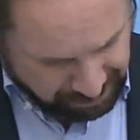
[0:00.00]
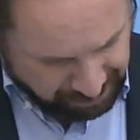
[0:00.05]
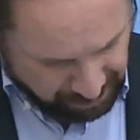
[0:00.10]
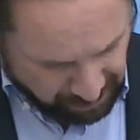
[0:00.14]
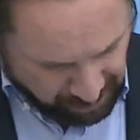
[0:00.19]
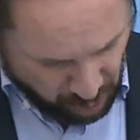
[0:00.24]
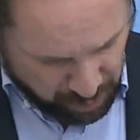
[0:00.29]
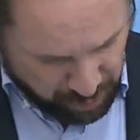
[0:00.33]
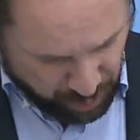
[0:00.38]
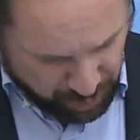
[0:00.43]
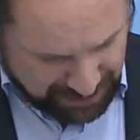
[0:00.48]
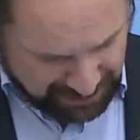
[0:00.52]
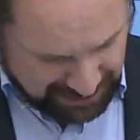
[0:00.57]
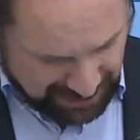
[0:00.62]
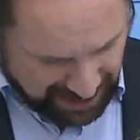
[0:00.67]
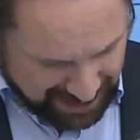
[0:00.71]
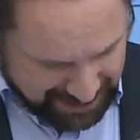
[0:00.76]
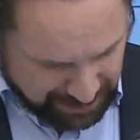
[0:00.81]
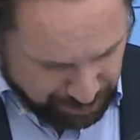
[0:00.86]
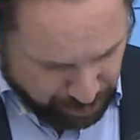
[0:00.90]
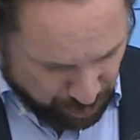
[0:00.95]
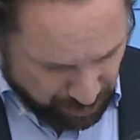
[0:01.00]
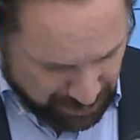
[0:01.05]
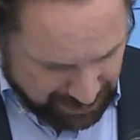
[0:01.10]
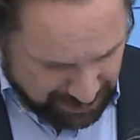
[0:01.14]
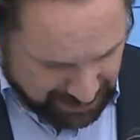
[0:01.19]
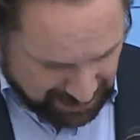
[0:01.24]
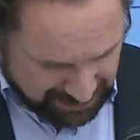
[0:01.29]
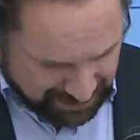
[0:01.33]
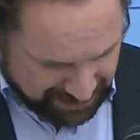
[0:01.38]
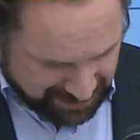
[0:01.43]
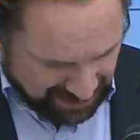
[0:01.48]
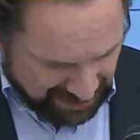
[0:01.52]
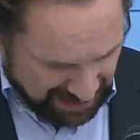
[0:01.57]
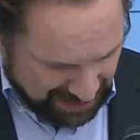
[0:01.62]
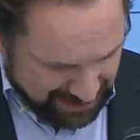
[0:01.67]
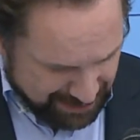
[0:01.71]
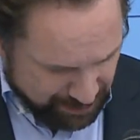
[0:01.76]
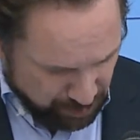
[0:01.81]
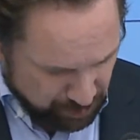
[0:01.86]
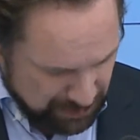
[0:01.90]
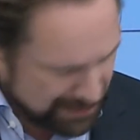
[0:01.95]
almost last point. It's
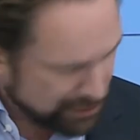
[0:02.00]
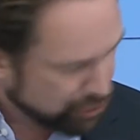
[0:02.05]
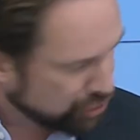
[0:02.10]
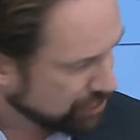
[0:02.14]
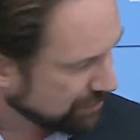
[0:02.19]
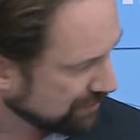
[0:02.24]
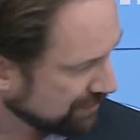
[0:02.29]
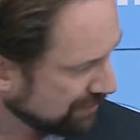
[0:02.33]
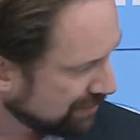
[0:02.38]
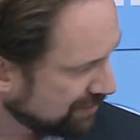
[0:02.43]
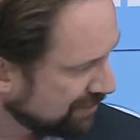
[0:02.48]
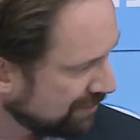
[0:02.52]
isolation.